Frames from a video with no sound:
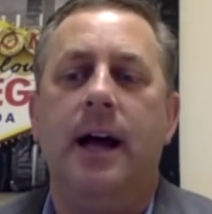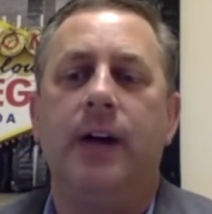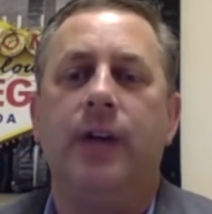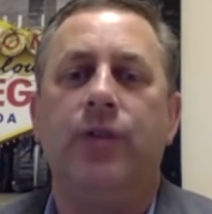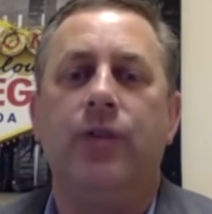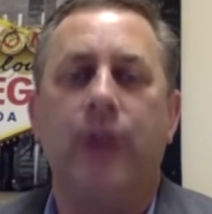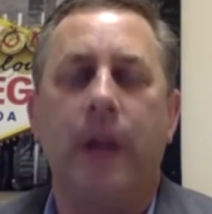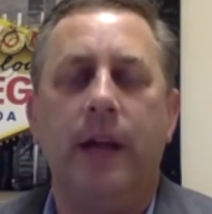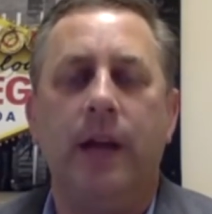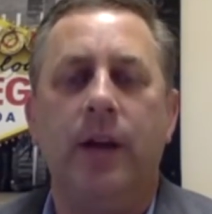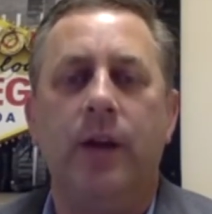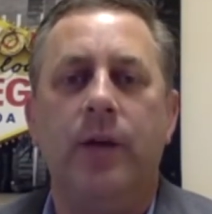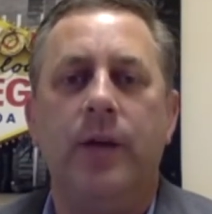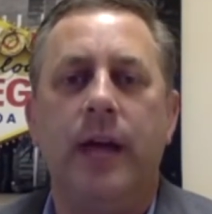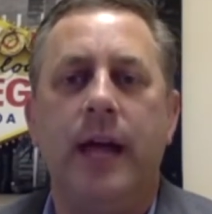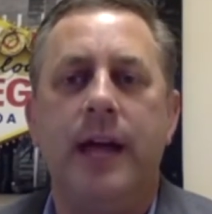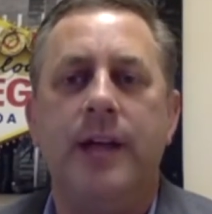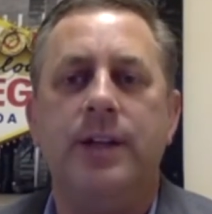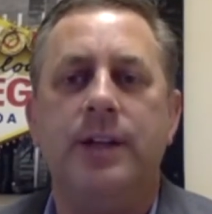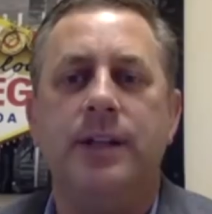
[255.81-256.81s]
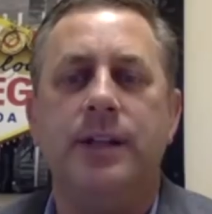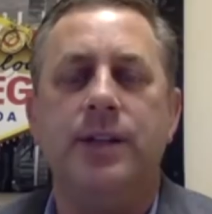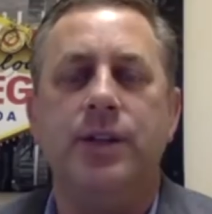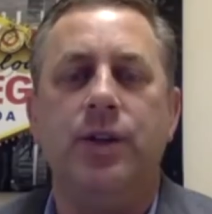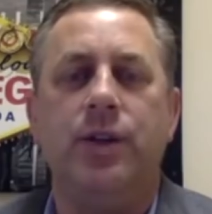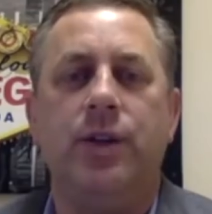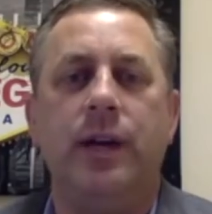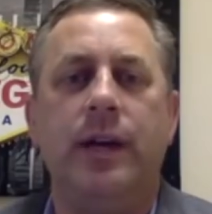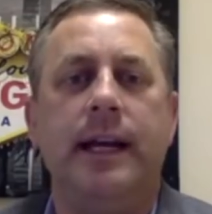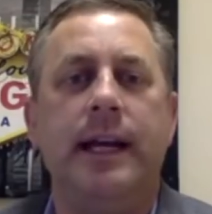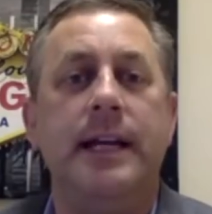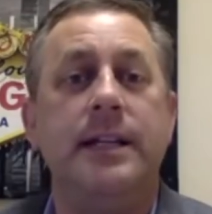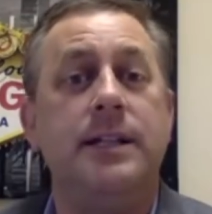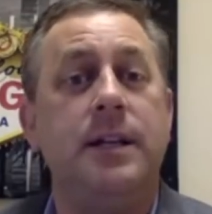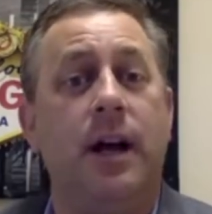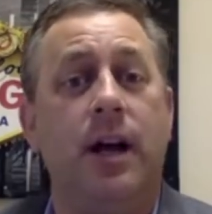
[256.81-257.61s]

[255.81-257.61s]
great location that you can get to